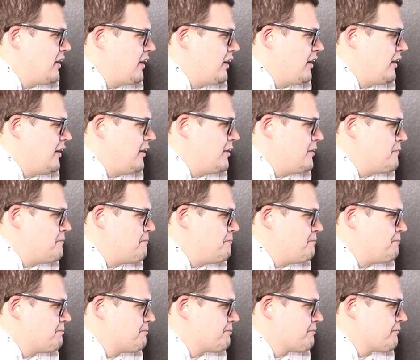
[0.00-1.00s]

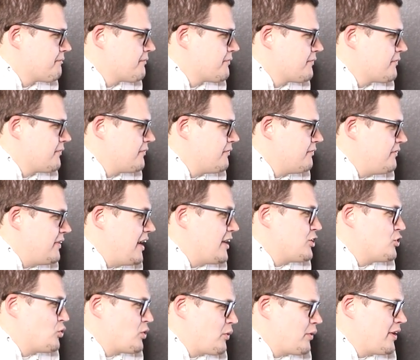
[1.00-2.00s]
Um, yeah,
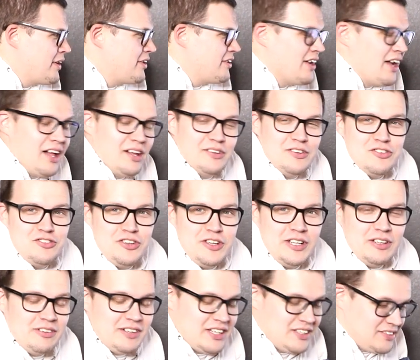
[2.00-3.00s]
$2,100,
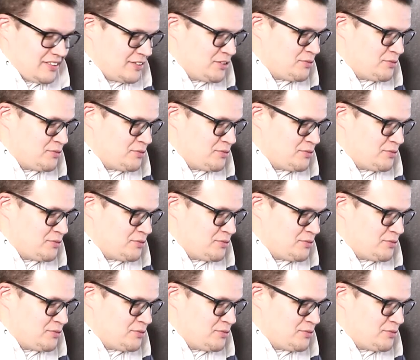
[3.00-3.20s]
Gino. It is